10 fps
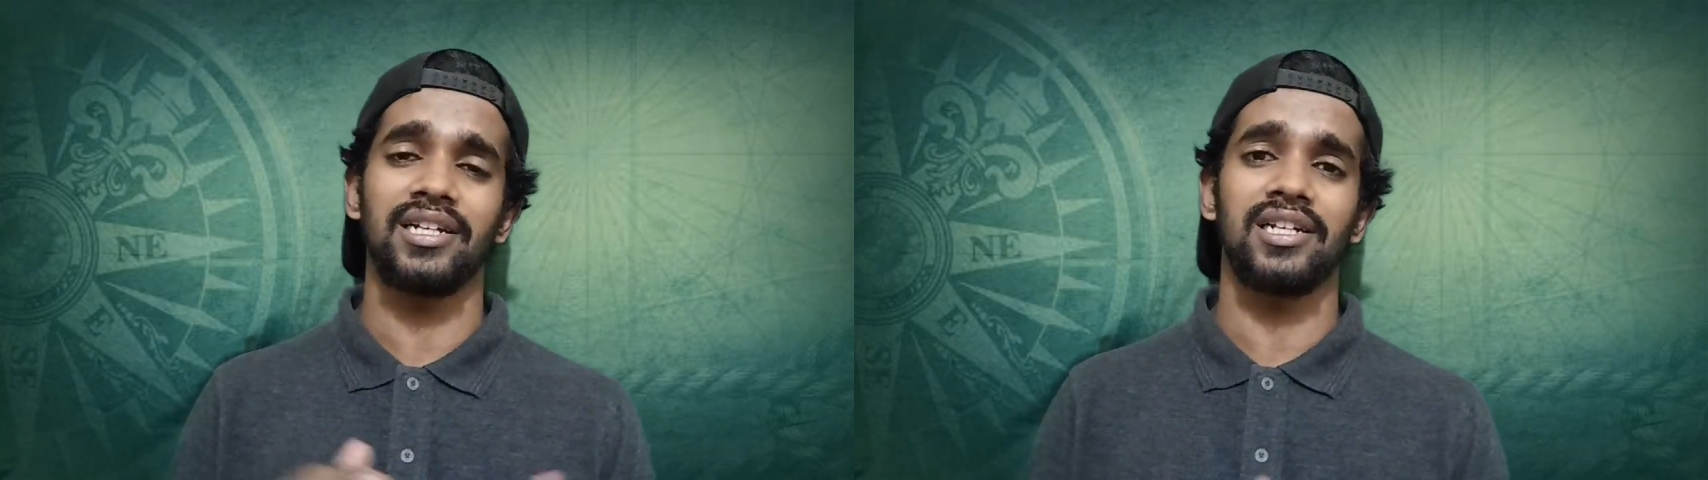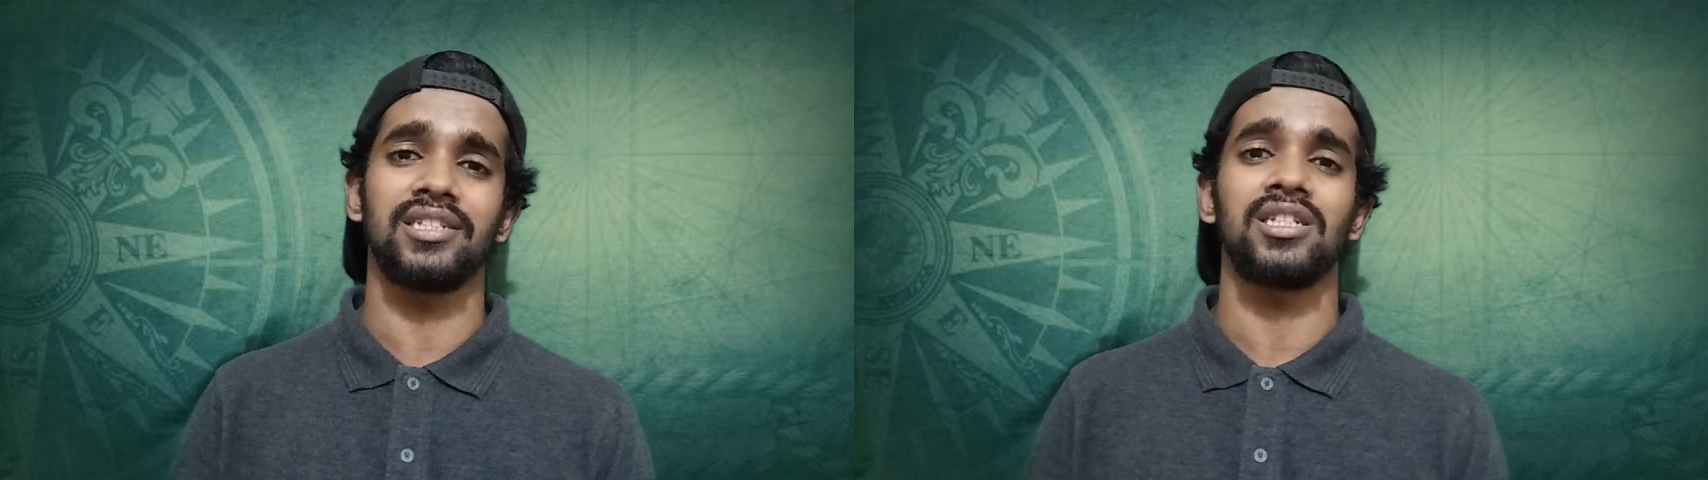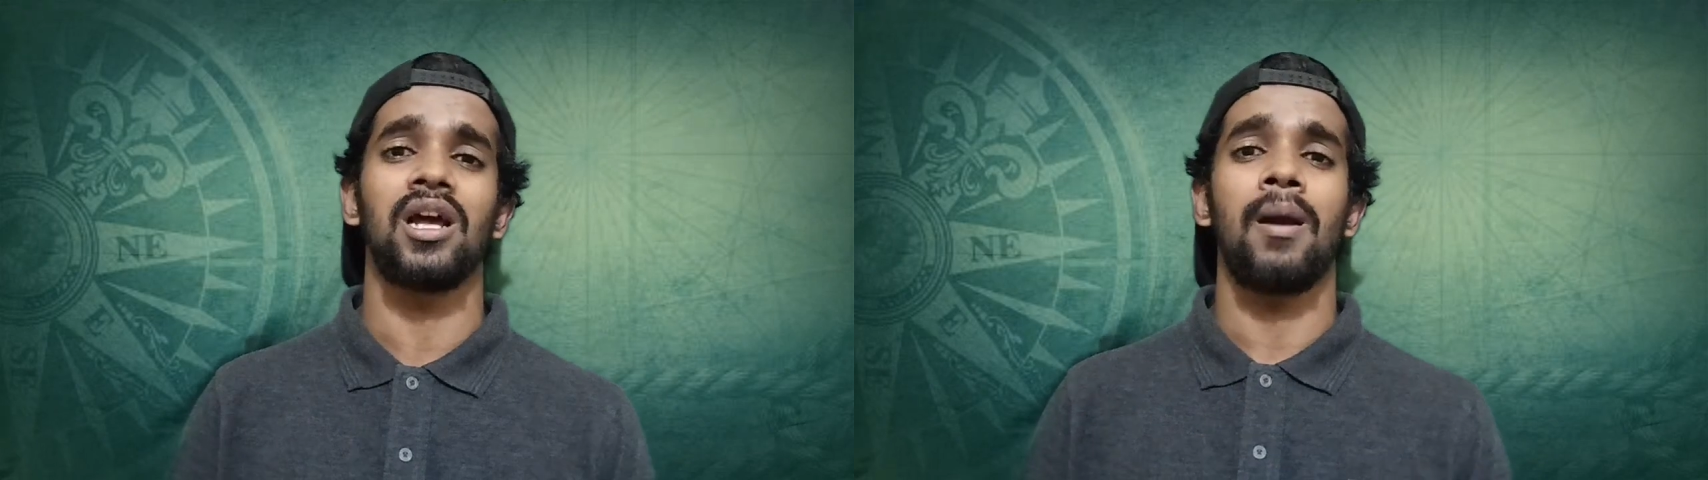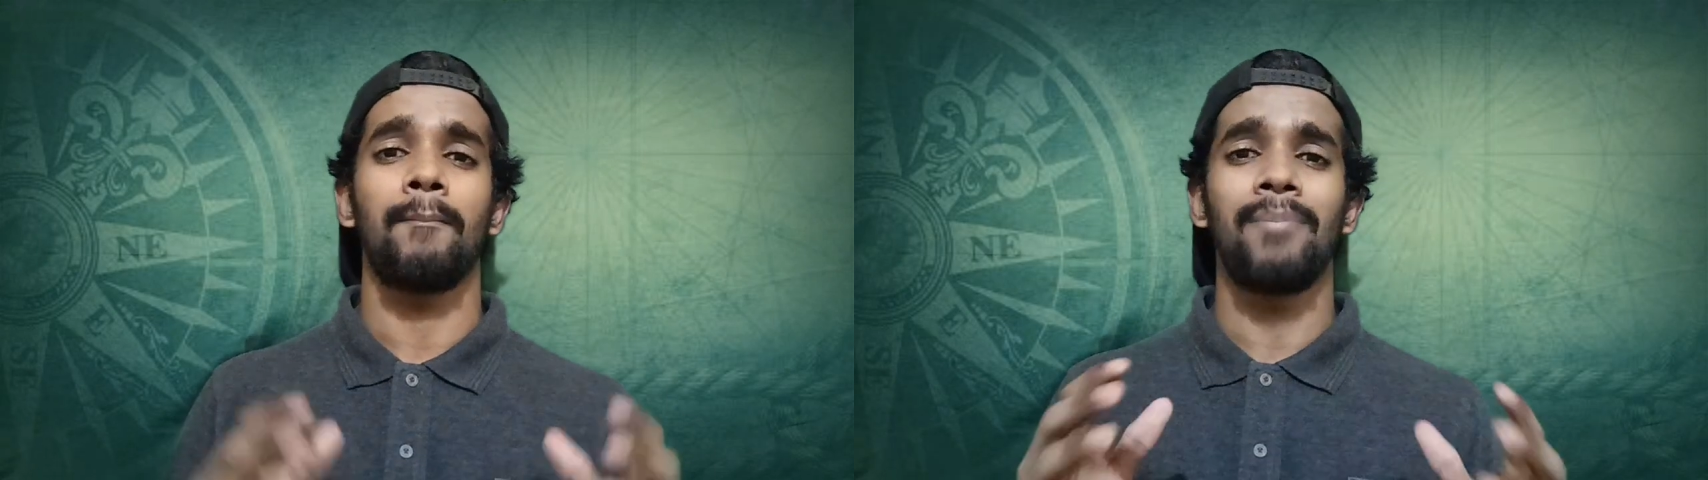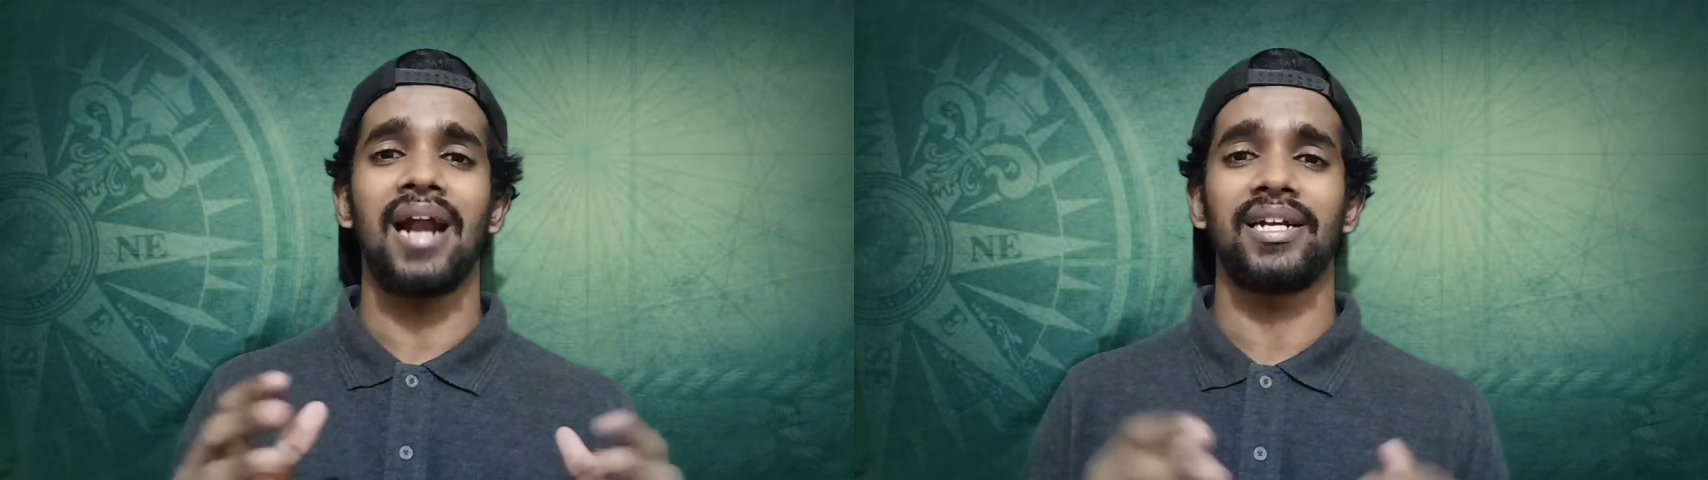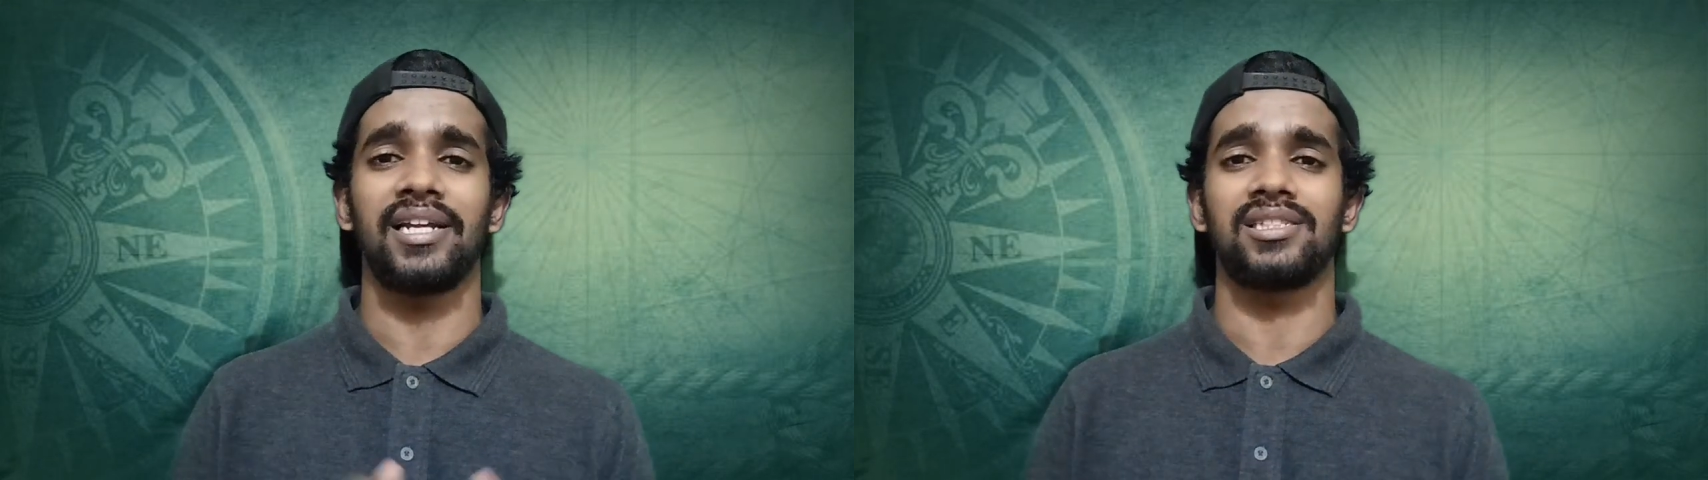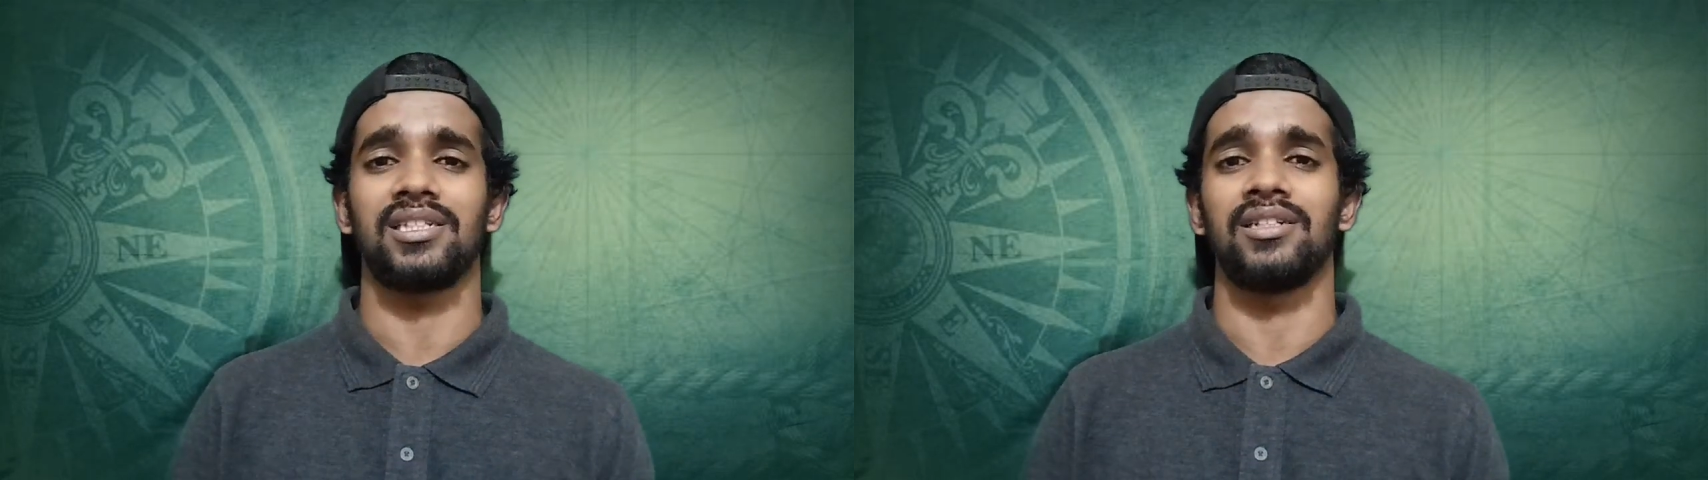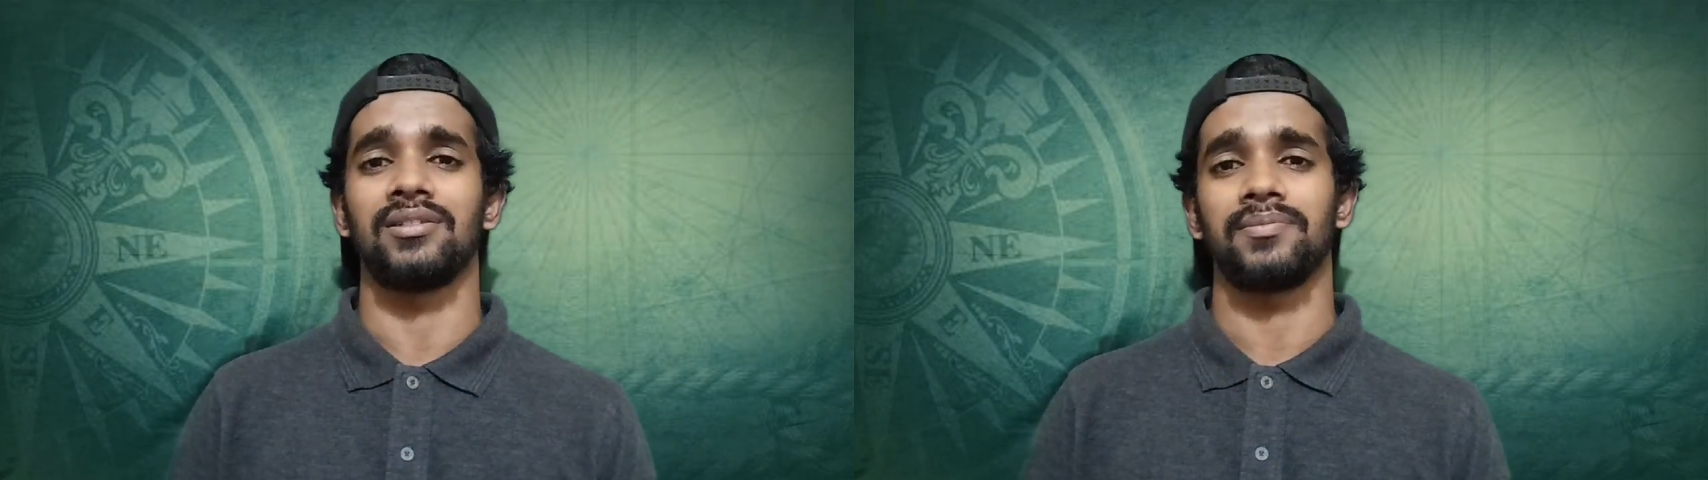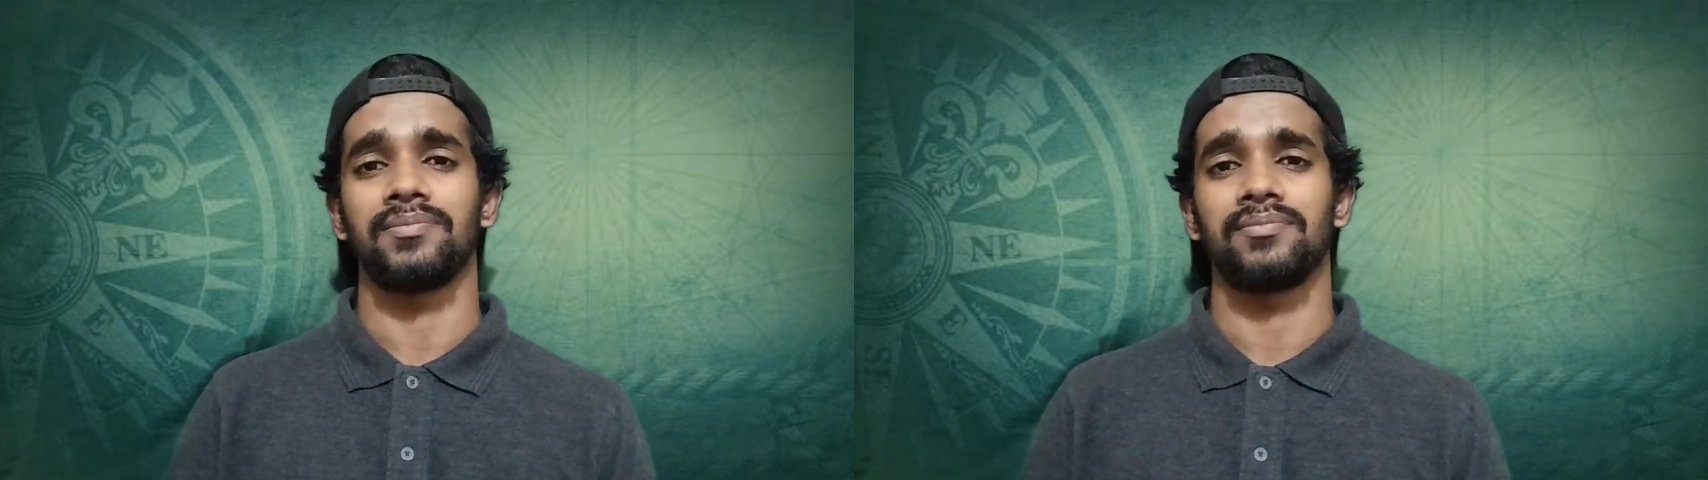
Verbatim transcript: it is Baltic Sea.